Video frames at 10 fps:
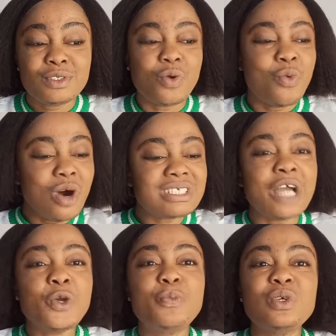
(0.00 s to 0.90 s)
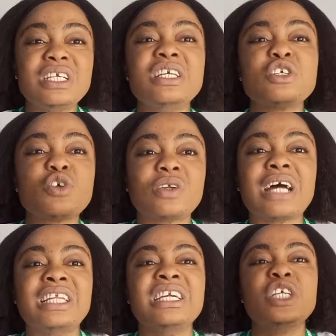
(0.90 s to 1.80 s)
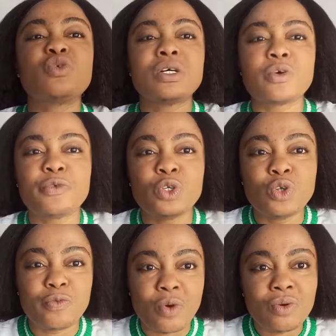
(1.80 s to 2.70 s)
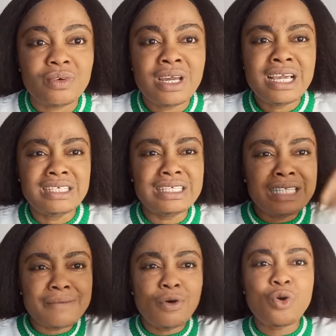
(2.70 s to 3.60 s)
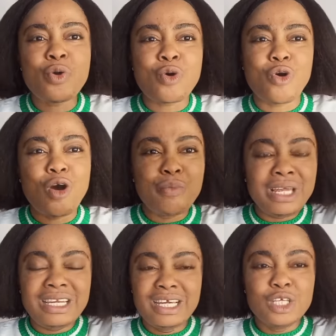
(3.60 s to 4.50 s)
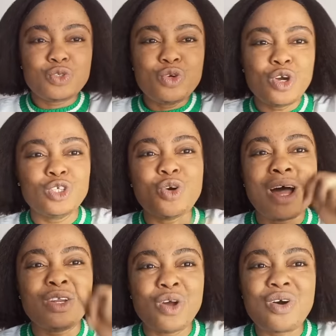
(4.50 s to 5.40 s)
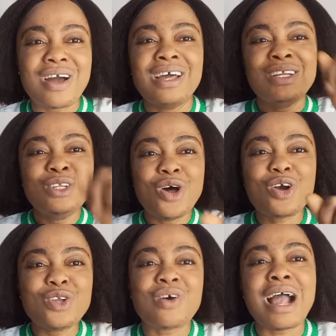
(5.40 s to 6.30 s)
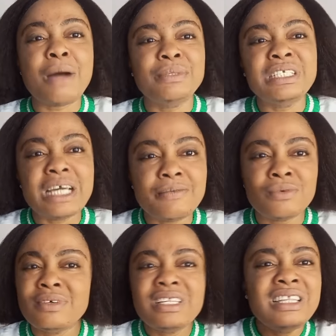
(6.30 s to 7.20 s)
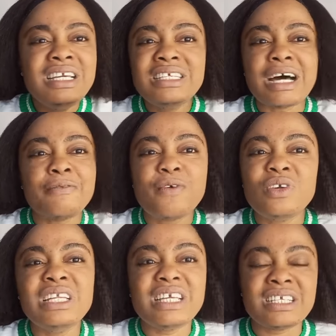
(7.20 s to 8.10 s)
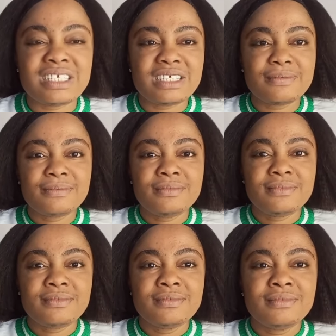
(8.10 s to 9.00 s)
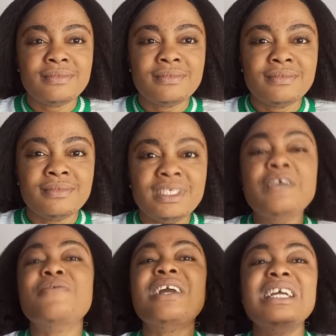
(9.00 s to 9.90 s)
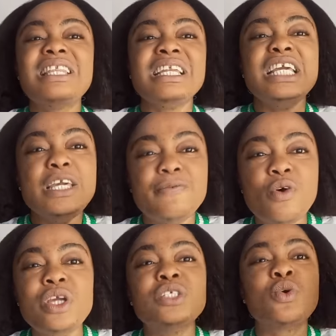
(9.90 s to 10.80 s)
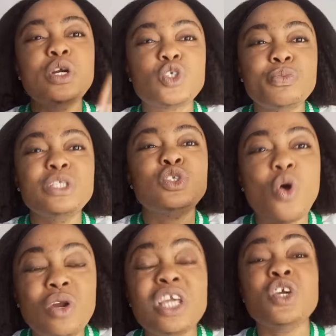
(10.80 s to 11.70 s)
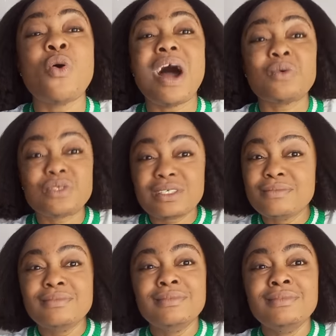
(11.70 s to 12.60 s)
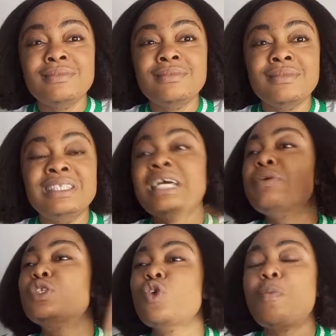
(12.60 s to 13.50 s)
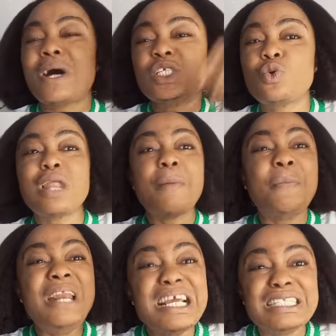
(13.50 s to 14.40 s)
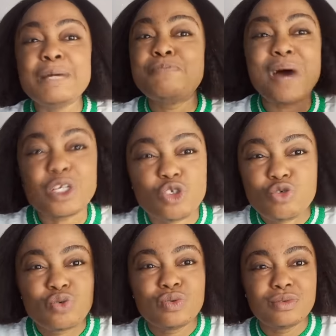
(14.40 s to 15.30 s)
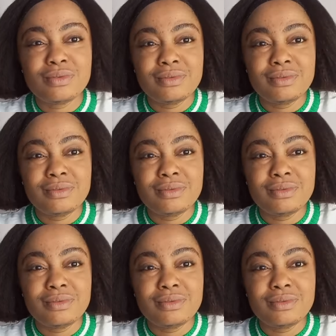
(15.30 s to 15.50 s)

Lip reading: So what are you putting the salt at the entrance of your door for? Is the devil going to come in through your door and knock, knock, knock, I am the devil? These are funny things. if anything evil is going to be done in your house, there is no particular place they pass through.